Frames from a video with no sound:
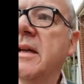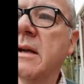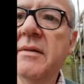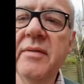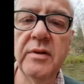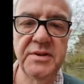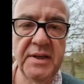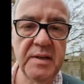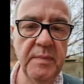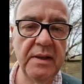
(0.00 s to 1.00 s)
You know, if you've got
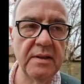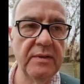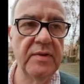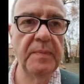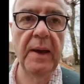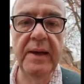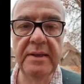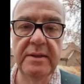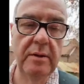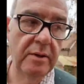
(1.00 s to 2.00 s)
six meters of
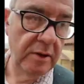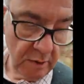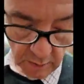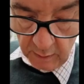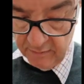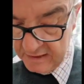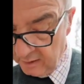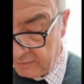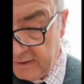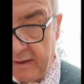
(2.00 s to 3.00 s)
space, you can use one of these
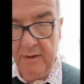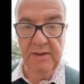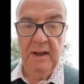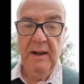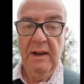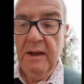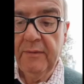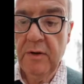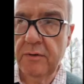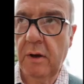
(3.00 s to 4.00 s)
Loftennas. If
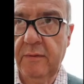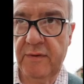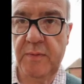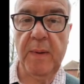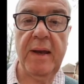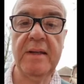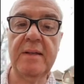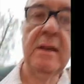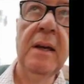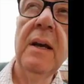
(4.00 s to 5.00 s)
you struggle for
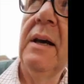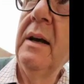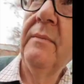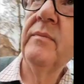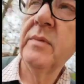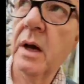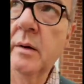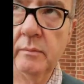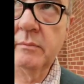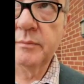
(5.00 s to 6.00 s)
space, um, I
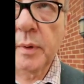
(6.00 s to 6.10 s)
can